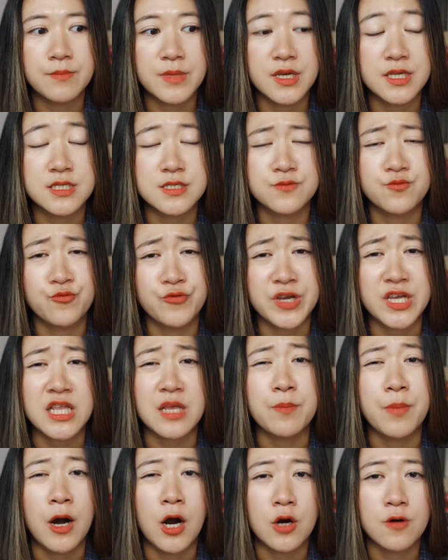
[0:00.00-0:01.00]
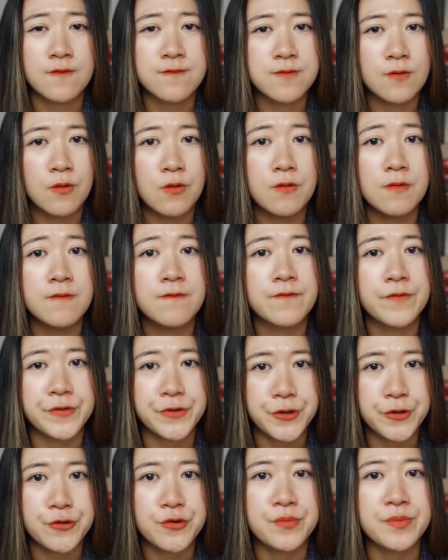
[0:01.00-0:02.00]
it's really powerful for
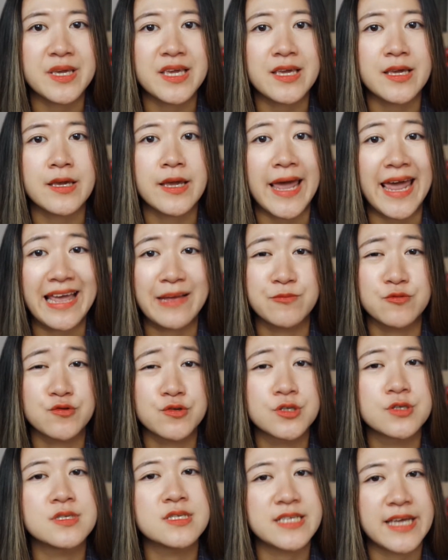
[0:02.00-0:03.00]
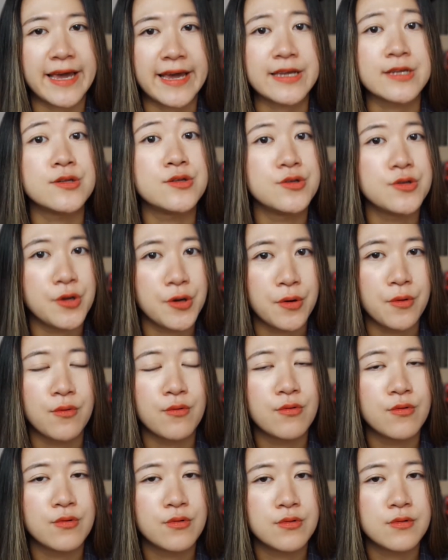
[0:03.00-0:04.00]
you to be able to say no
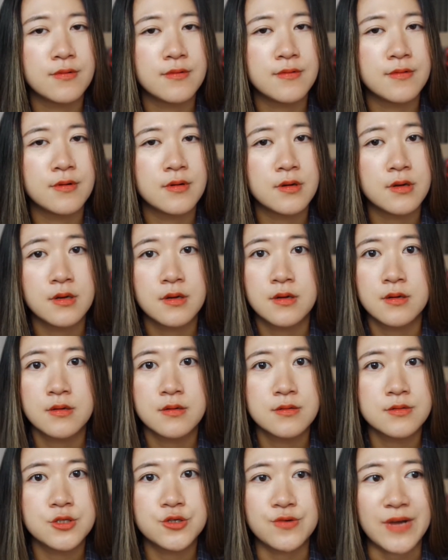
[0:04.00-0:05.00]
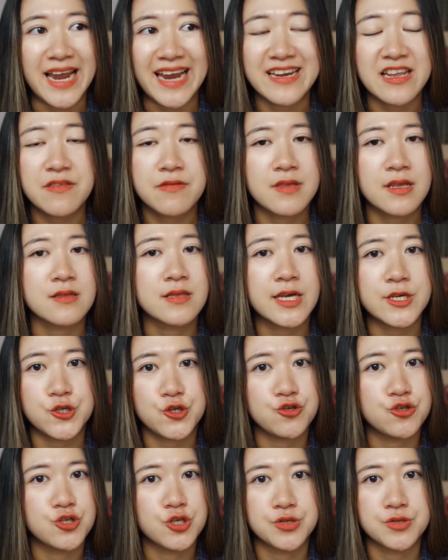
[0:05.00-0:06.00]
to anything that
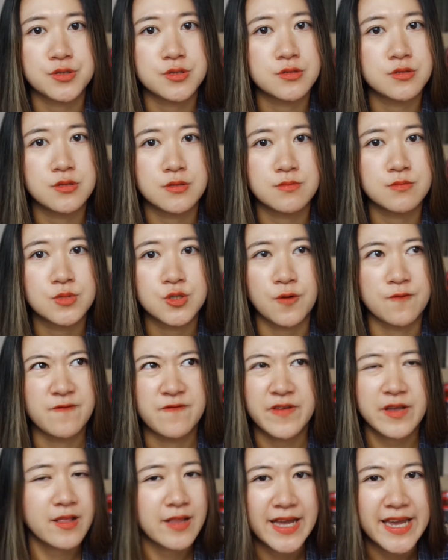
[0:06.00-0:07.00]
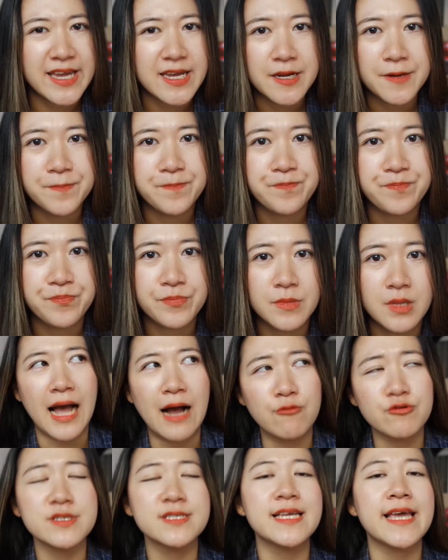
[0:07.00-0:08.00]
you just don't feel like. I
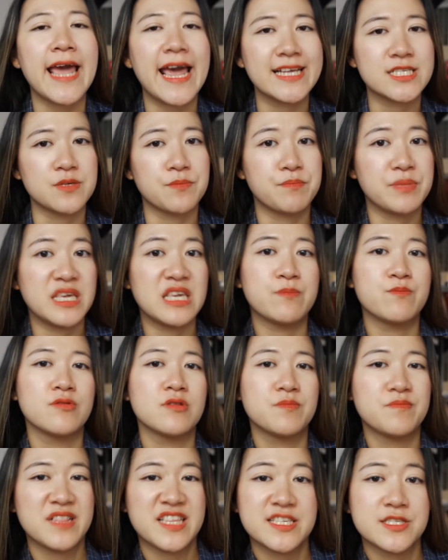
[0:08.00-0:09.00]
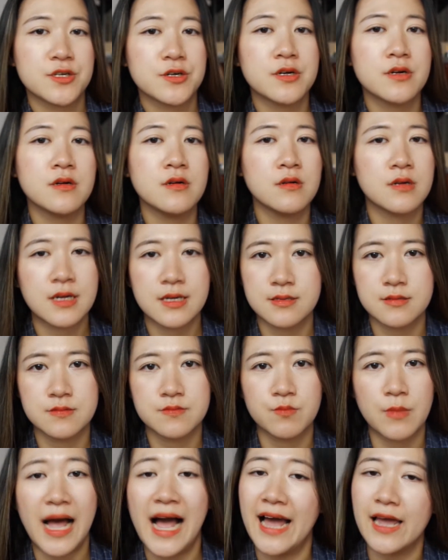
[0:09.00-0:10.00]
wouldn't say as a people pleaser, because
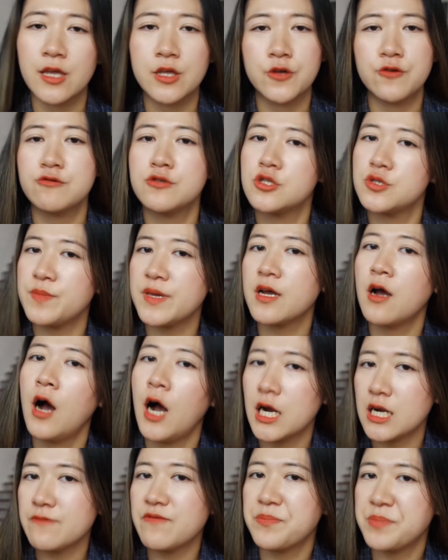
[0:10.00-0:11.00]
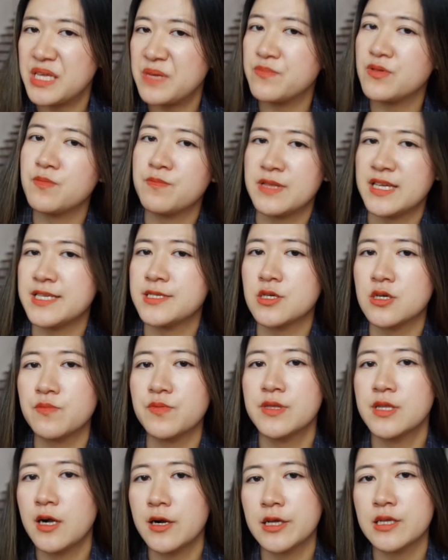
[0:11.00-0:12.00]
I used to be kind of a people pleaser,
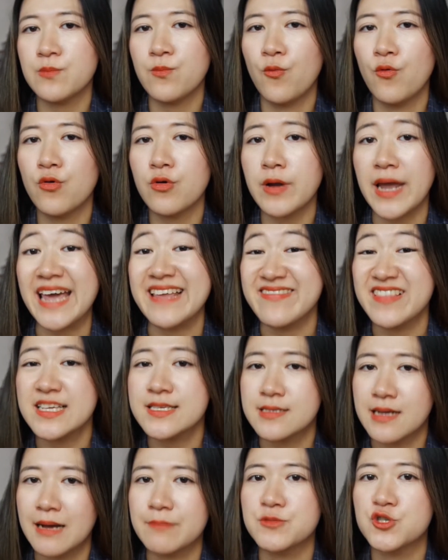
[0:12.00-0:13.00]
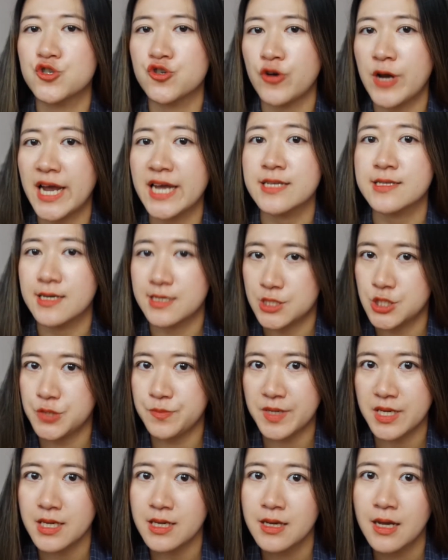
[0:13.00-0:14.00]
but not anymore. At least I'm trying not to
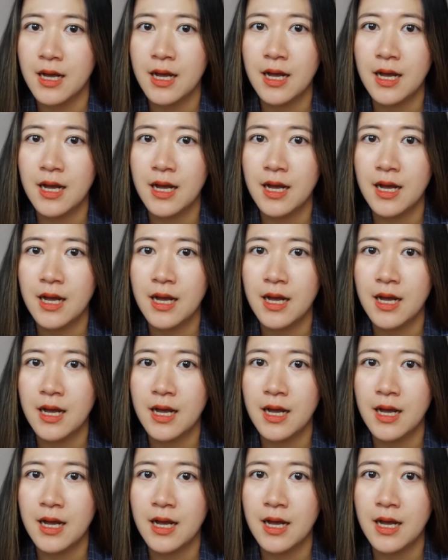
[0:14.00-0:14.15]
be.